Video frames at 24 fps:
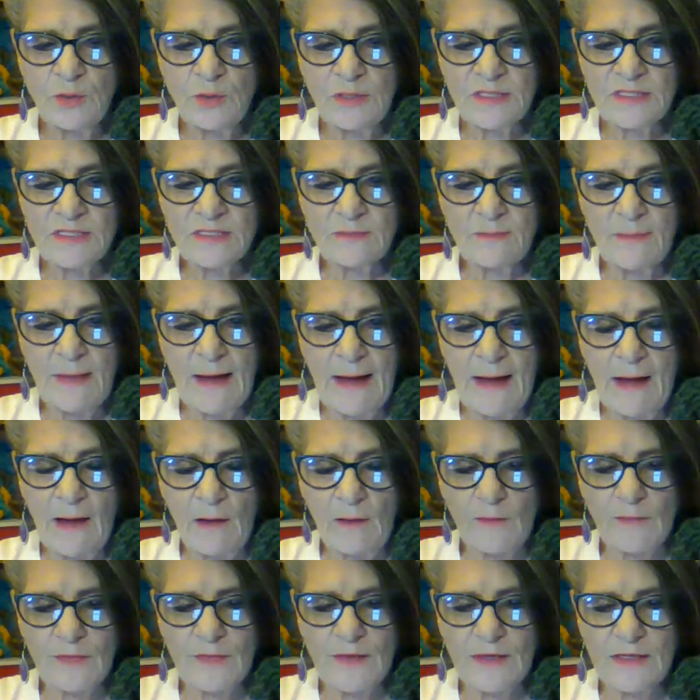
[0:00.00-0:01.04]
his
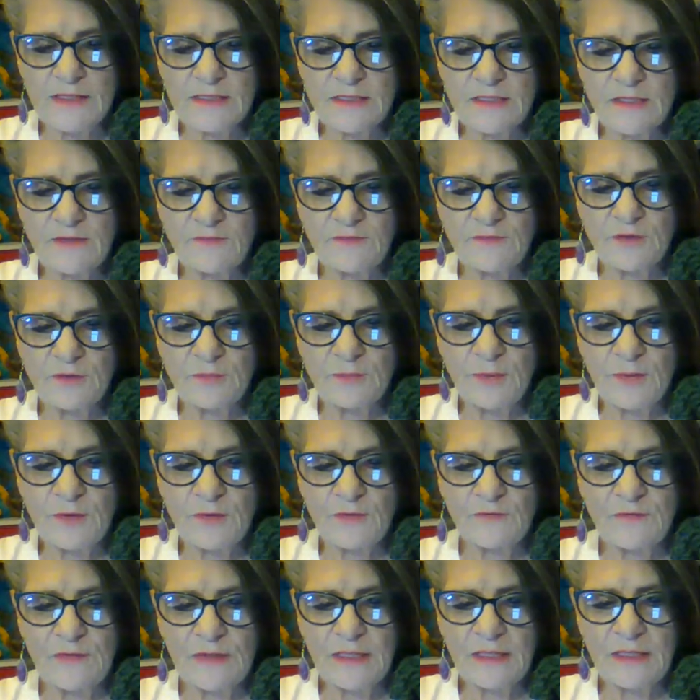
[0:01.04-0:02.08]
mouth as if to
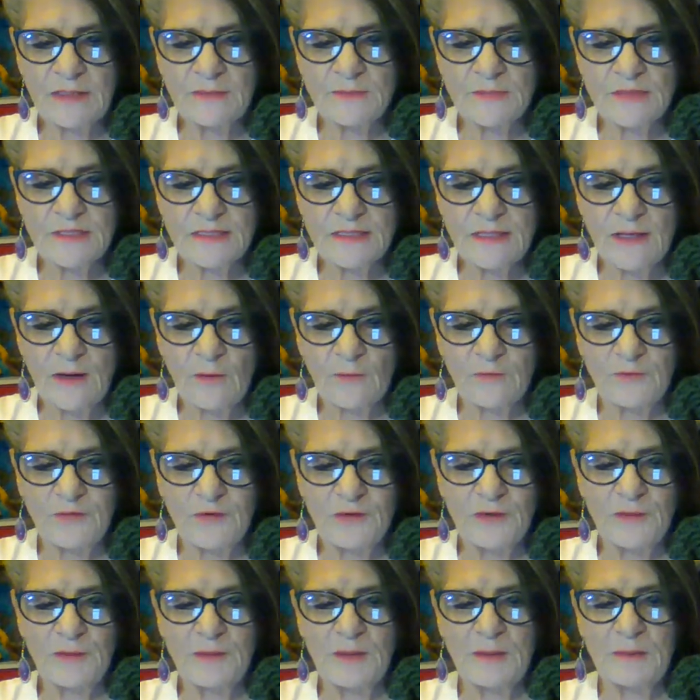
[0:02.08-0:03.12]
prevent himself
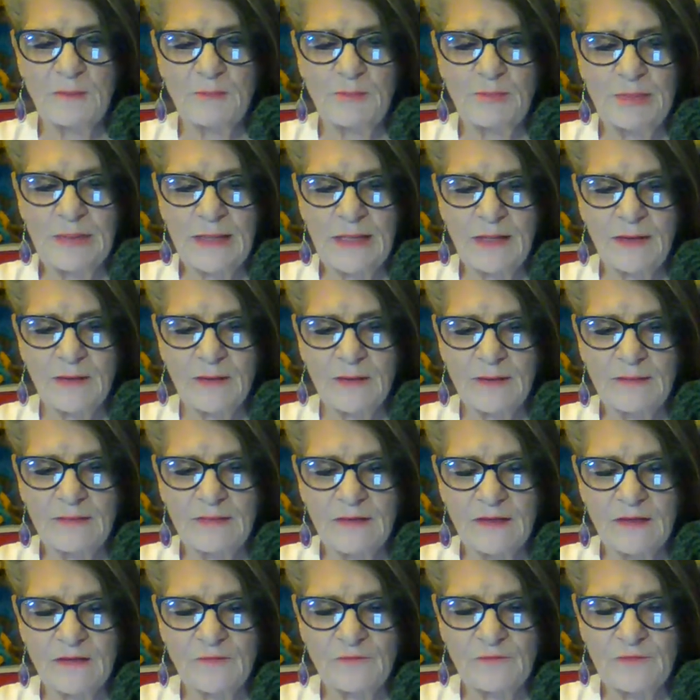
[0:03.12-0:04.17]
from impairing
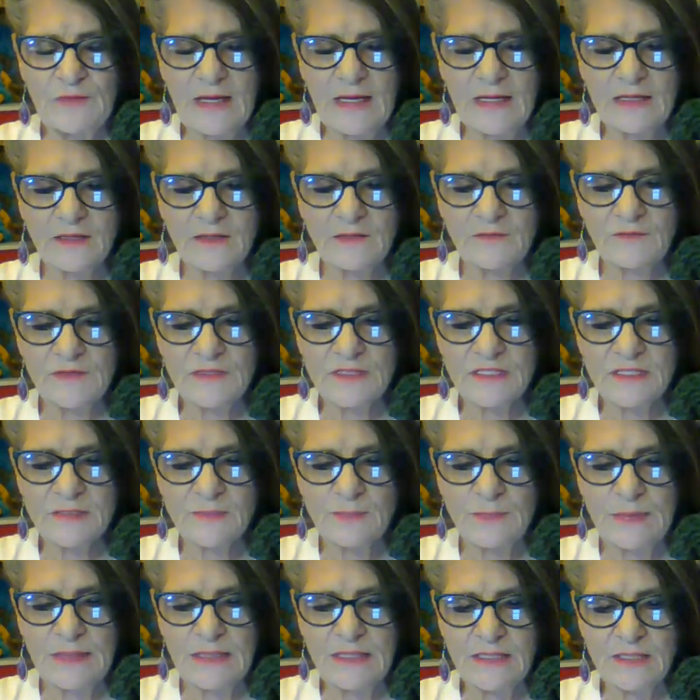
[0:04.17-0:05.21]
the effect of his
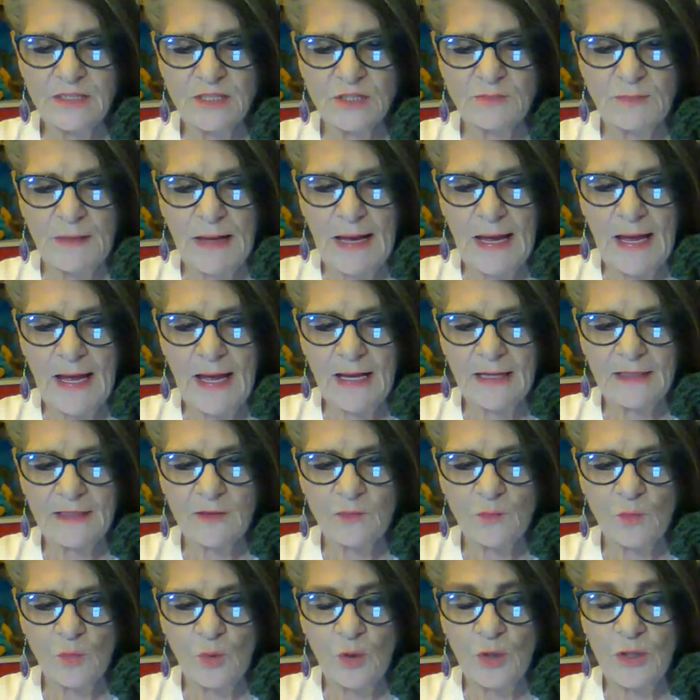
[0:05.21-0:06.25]
speech by
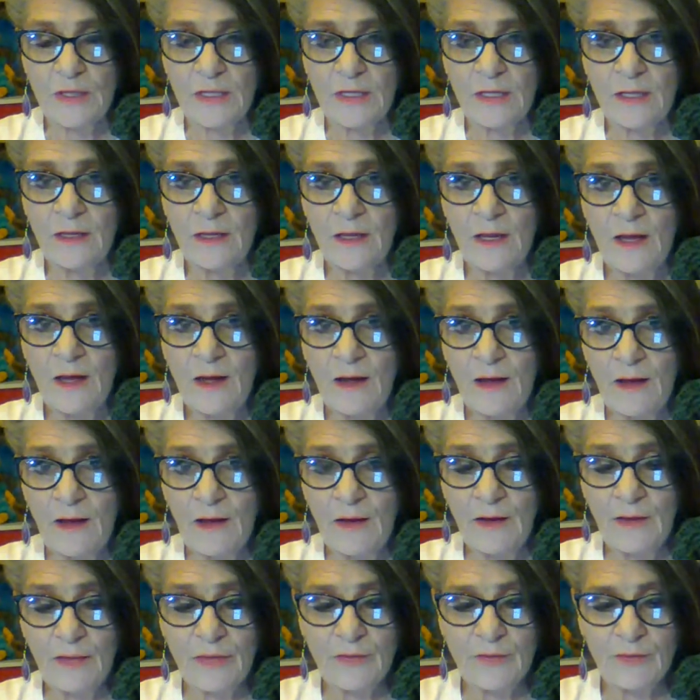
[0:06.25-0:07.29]
adding one
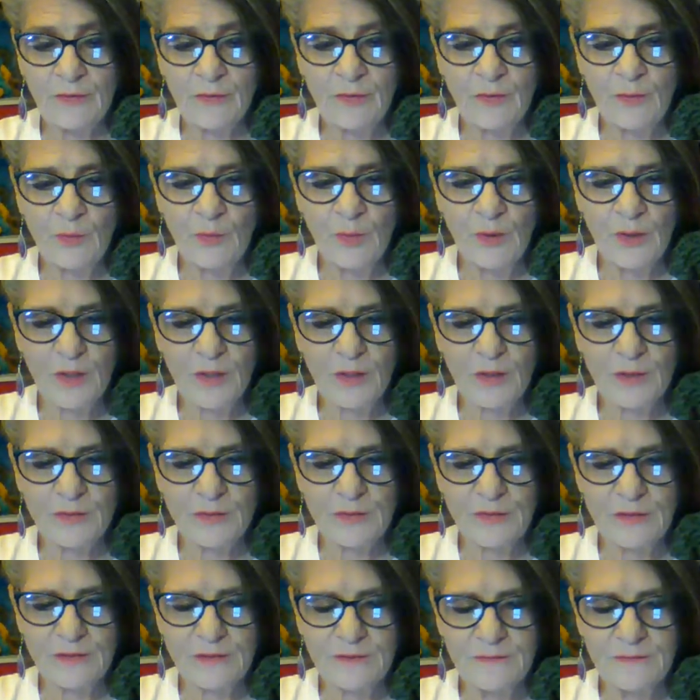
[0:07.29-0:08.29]
other word.